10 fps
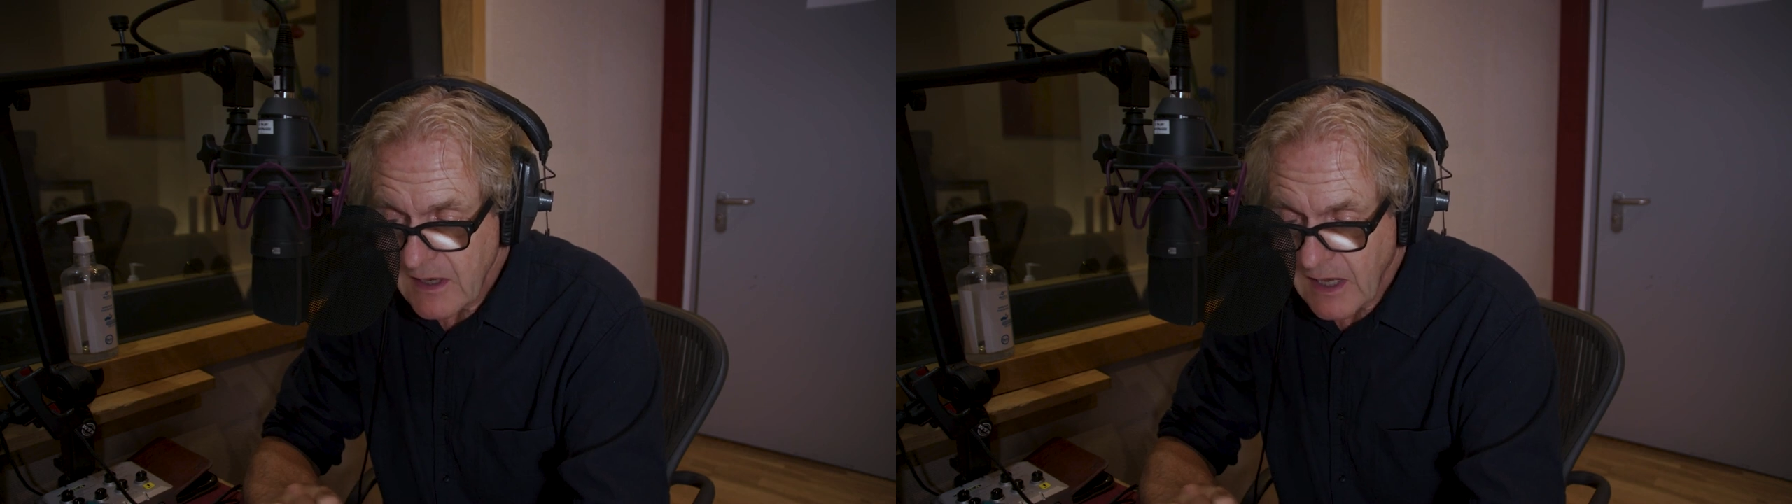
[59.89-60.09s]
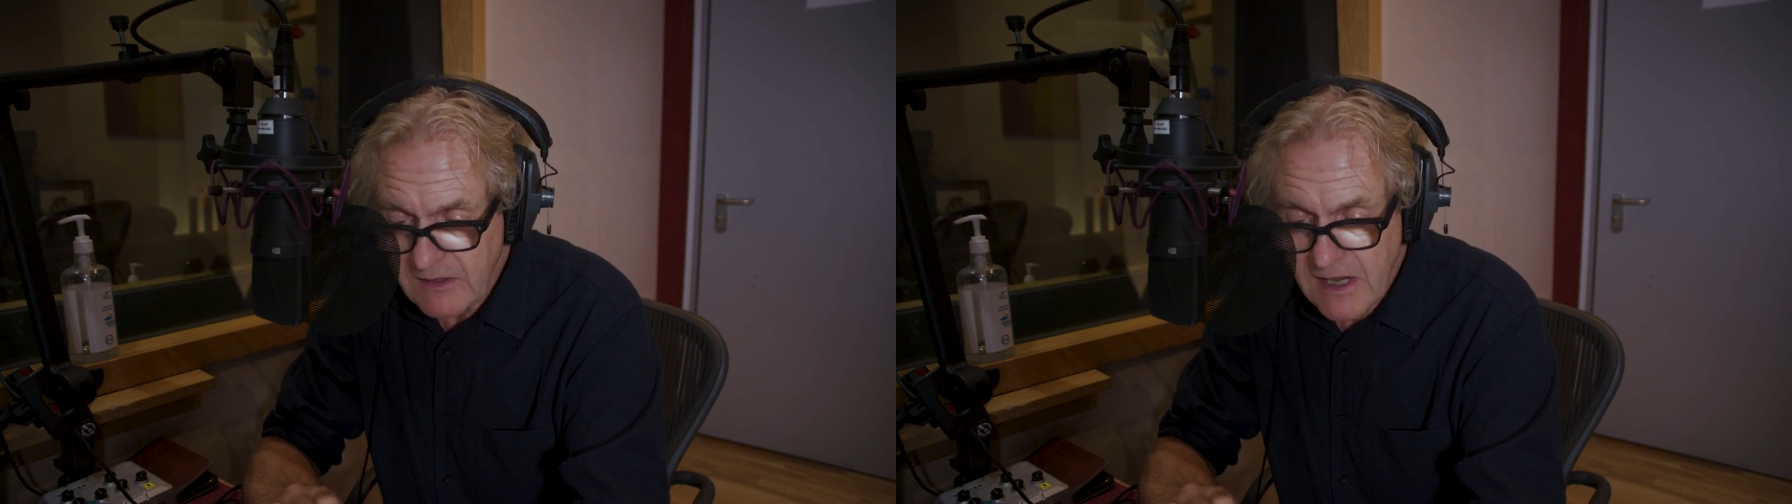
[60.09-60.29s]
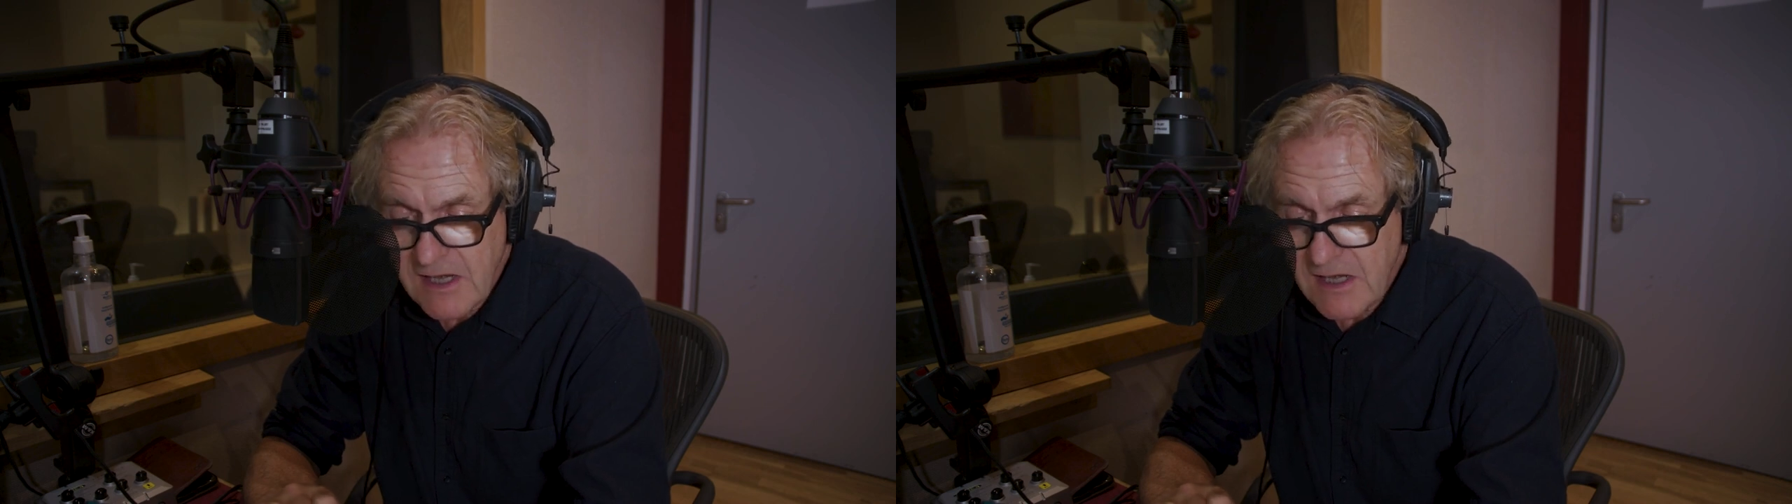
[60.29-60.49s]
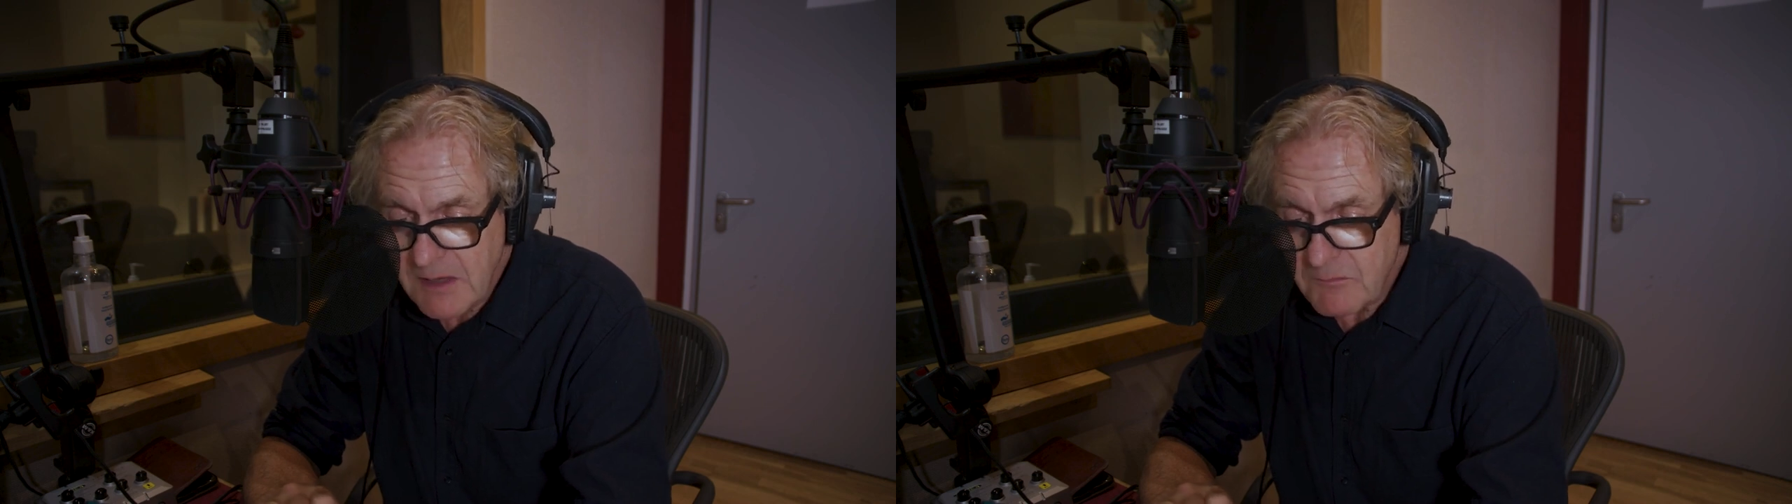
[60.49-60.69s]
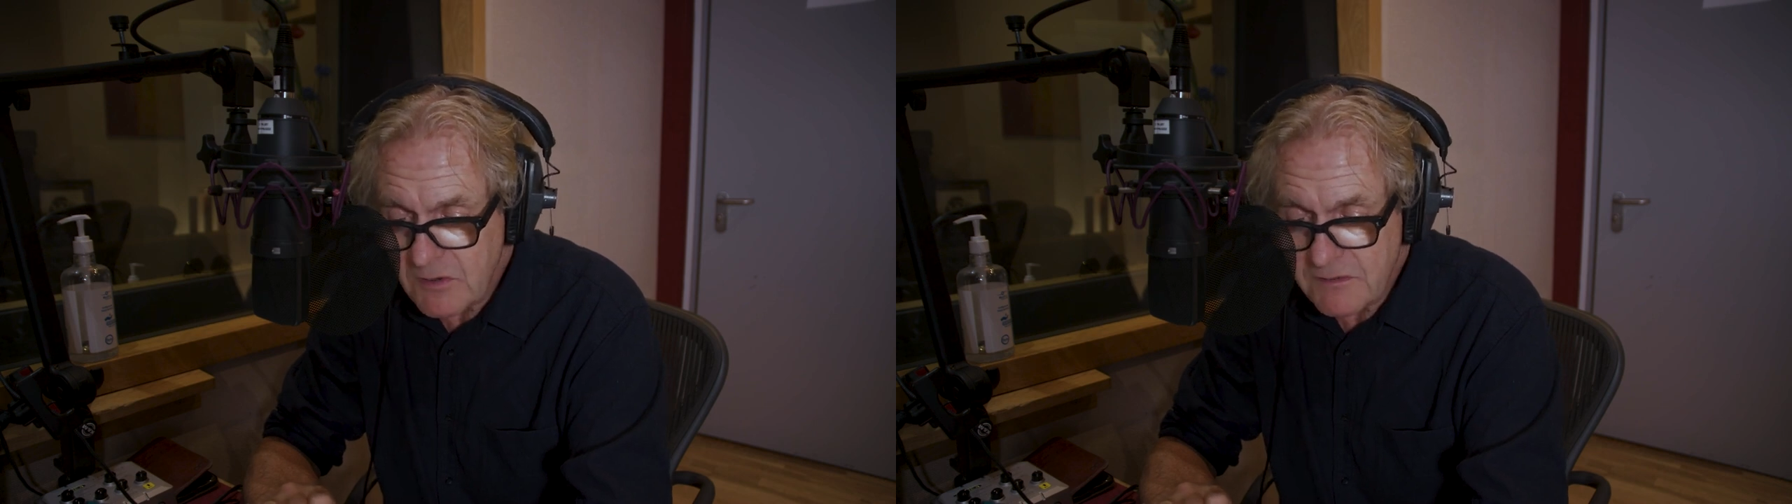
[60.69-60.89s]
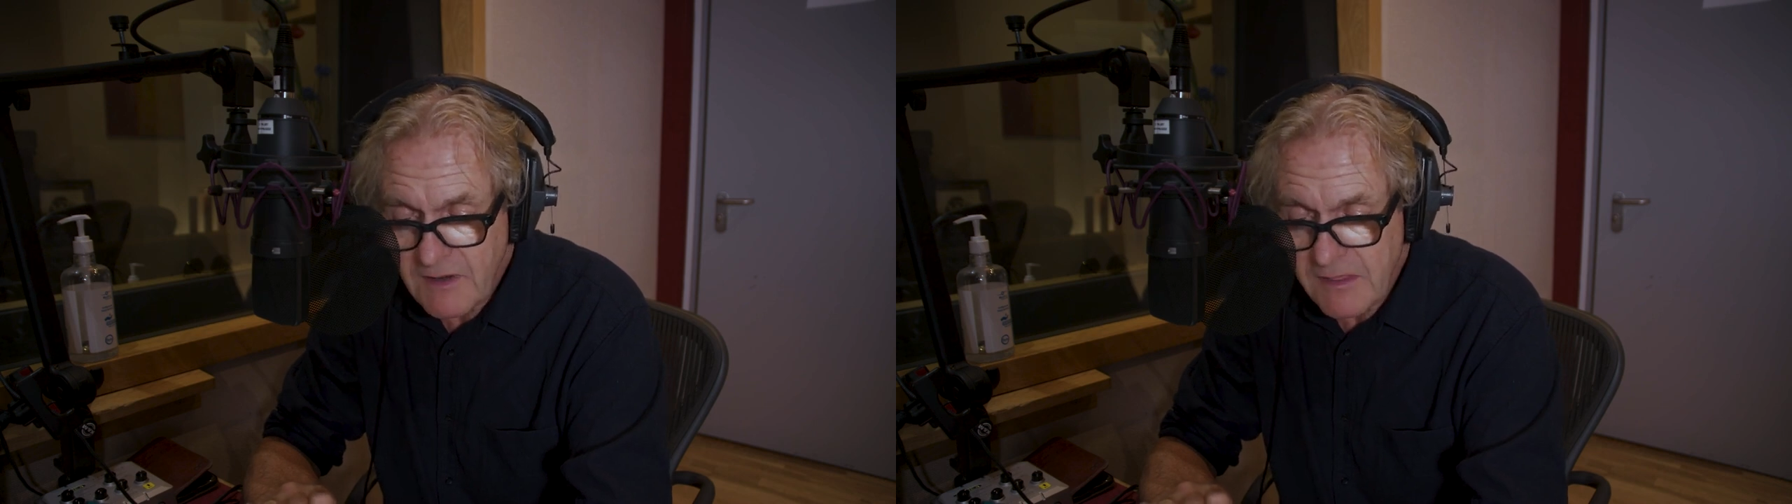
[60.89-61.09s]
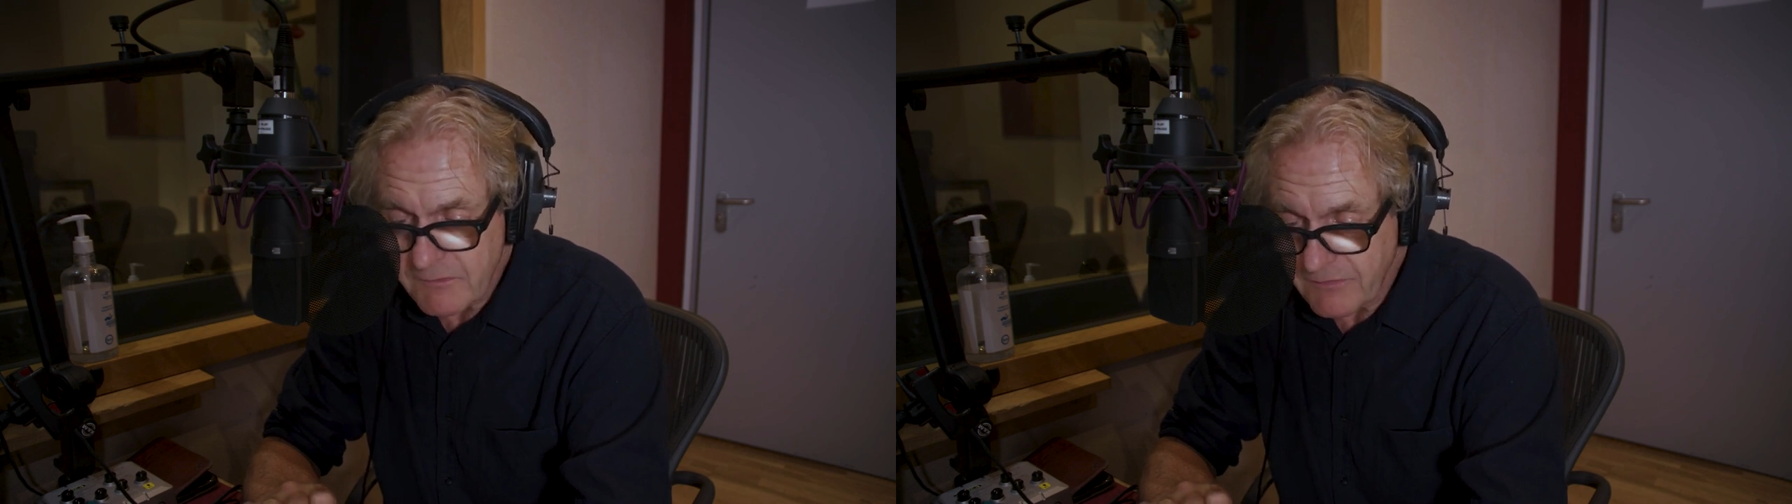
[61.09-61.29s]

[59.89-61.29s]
and any number of other